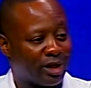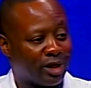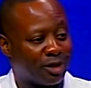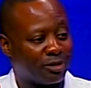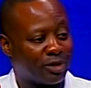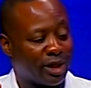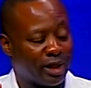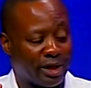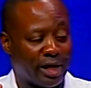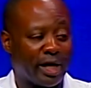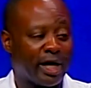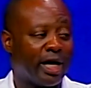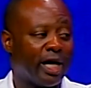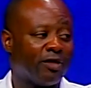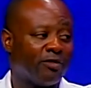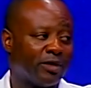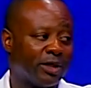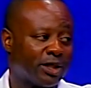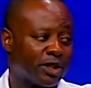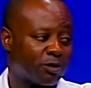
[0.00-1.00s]
Cannot
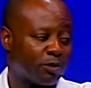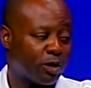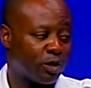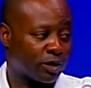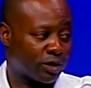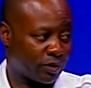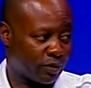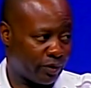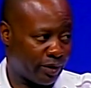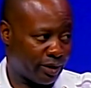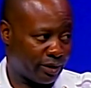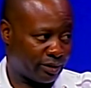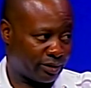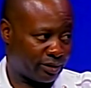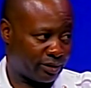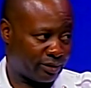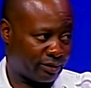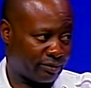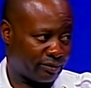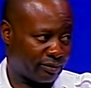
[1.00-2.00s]
have it in sports
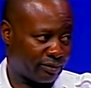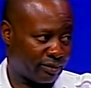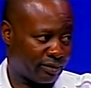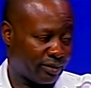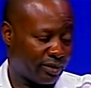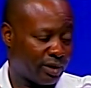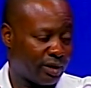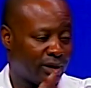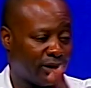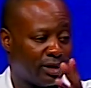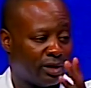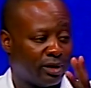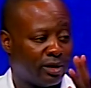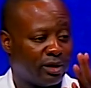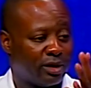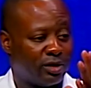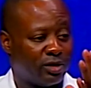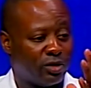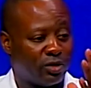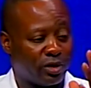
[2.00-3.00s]
arenas.
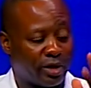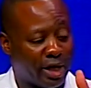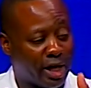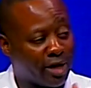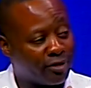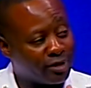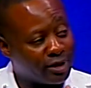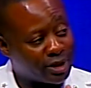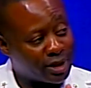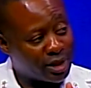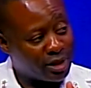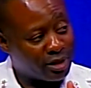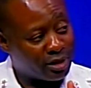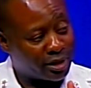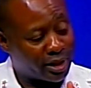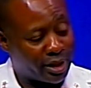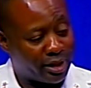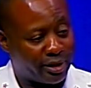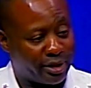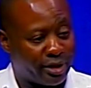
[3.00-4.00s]
You can have it in the
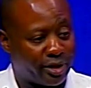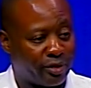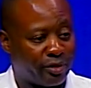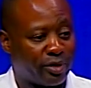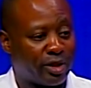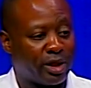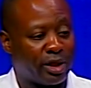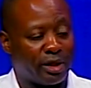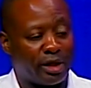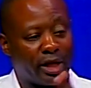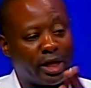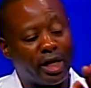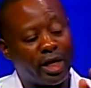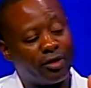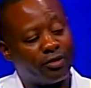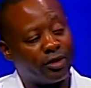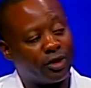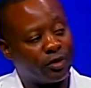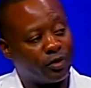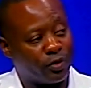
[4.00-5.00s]
tailgating area. Cannot
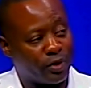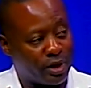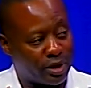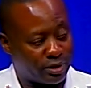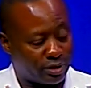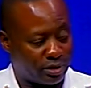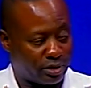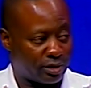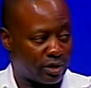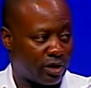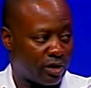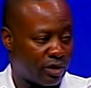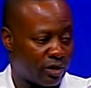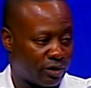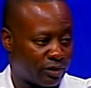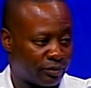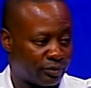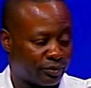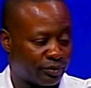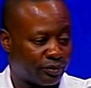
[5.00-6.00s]
have it in the residence
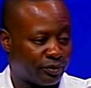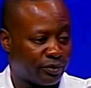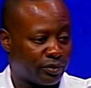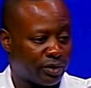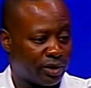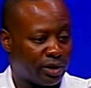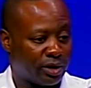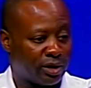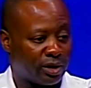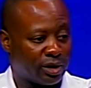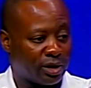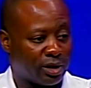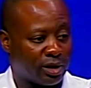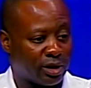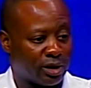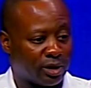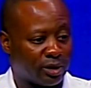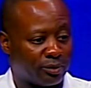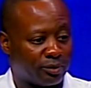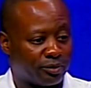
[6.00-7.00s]
hall.
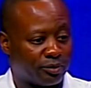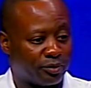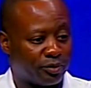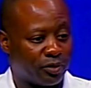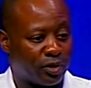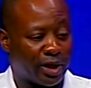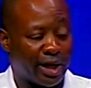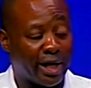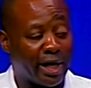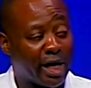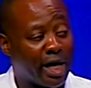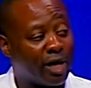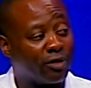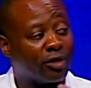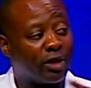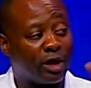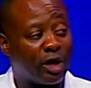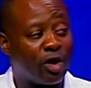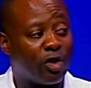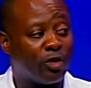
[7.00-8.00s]
Can't have
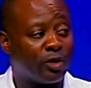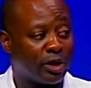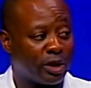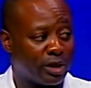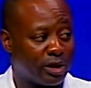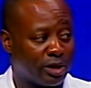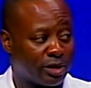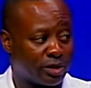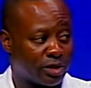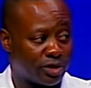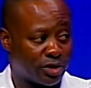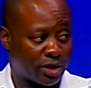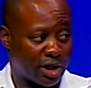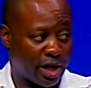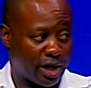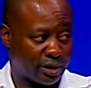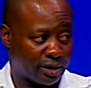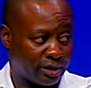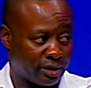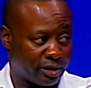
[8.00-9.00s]
the long guns, the
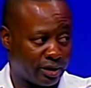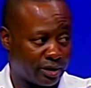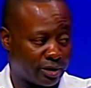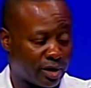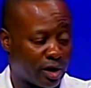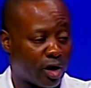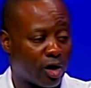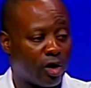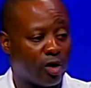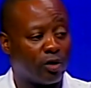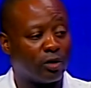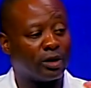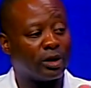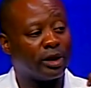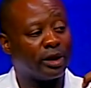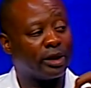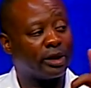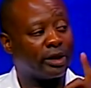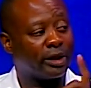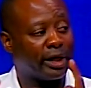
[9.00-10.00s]
shotguns,
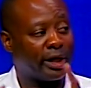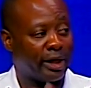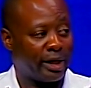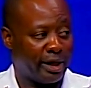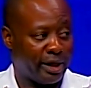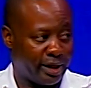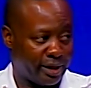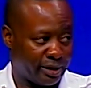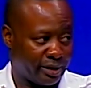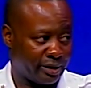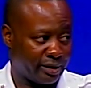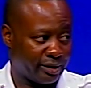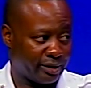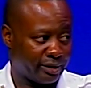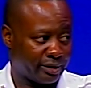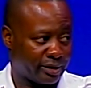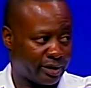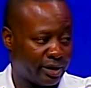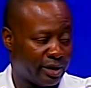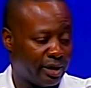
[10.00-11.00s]
only
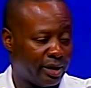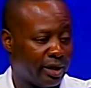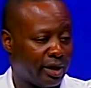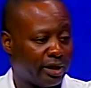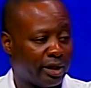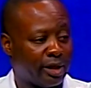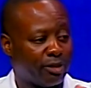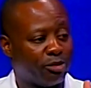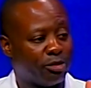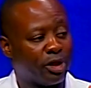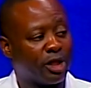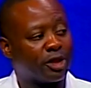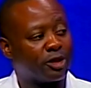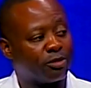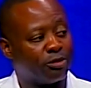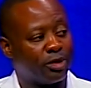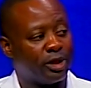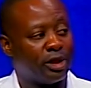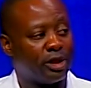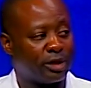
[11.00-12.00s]
handguns, and they
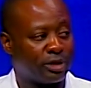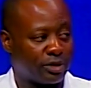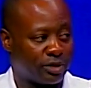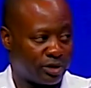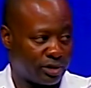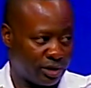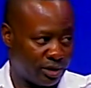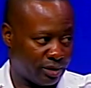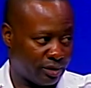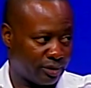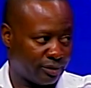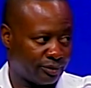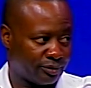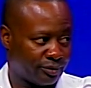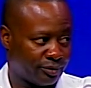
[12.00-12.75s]
must be concealed.